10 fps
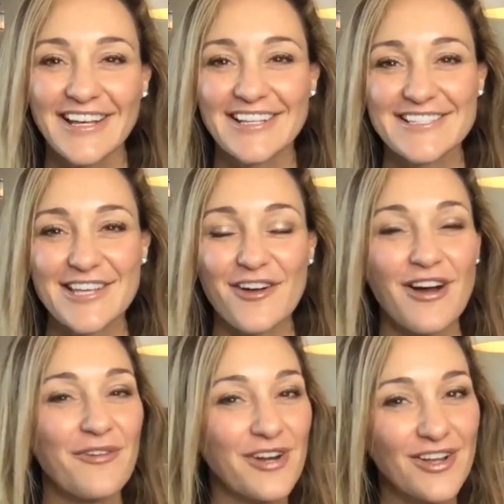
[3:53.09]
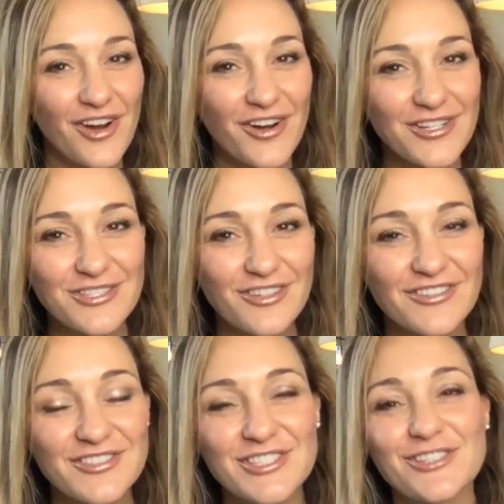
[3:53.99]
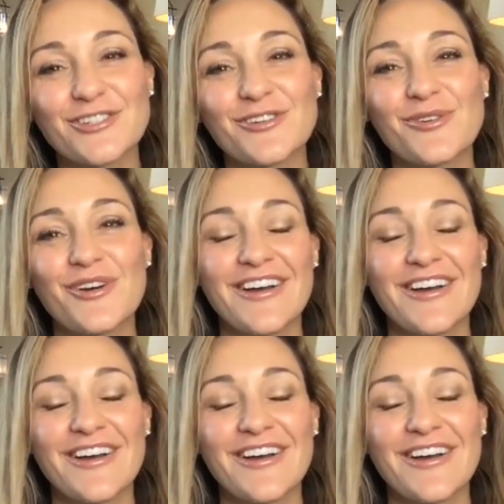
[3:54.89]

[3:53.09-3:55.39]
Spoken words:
So I want to encourage you to